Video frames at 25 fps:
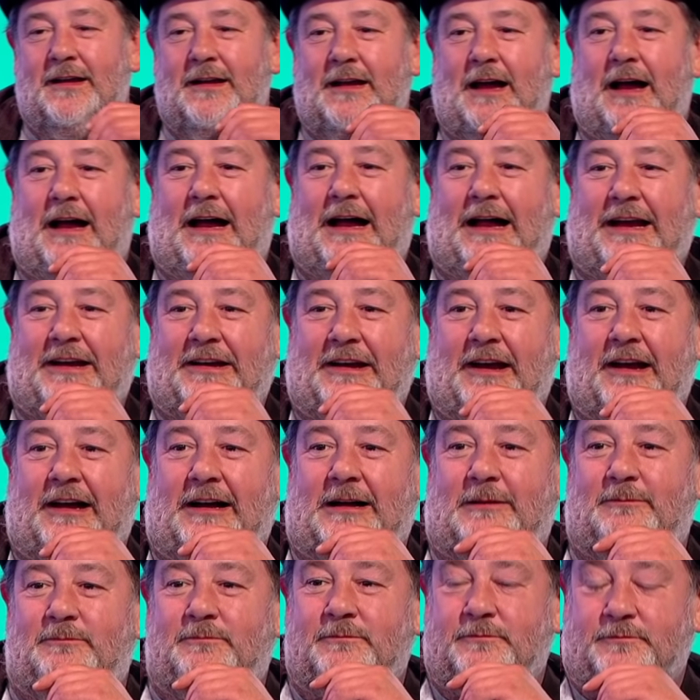
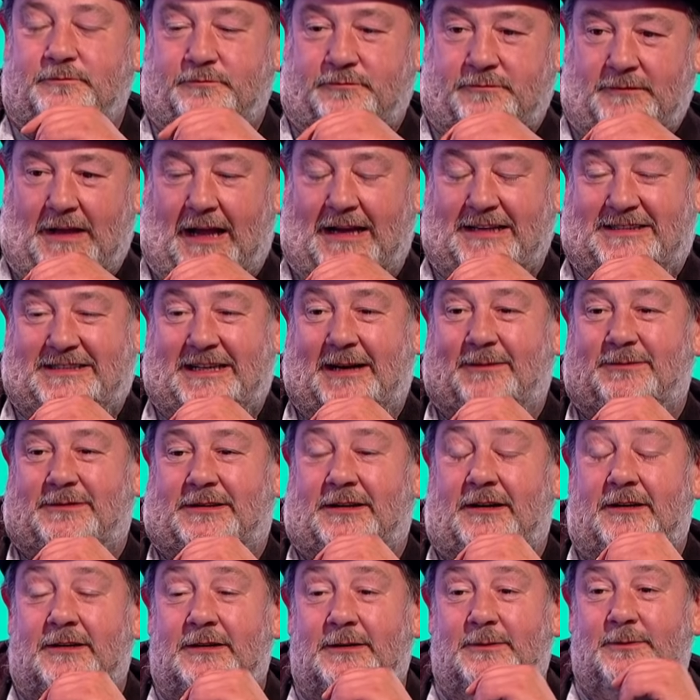And I zipped
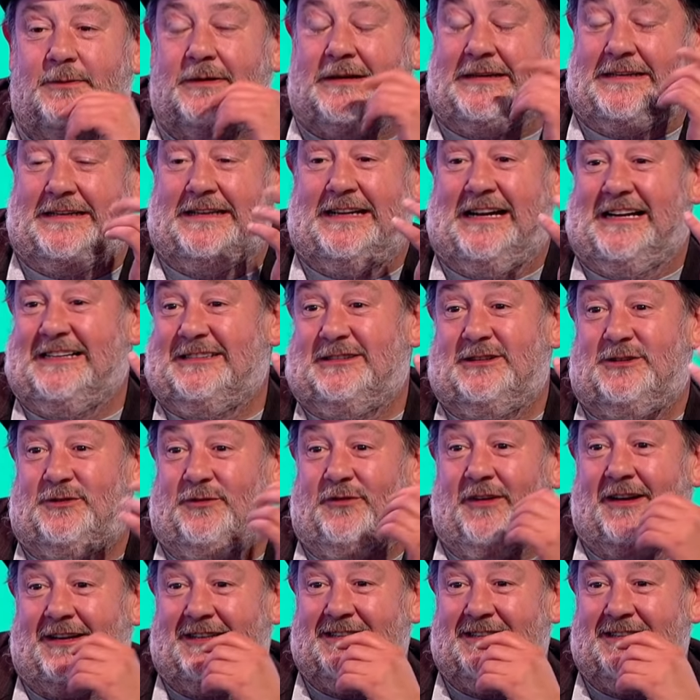it up and I just fell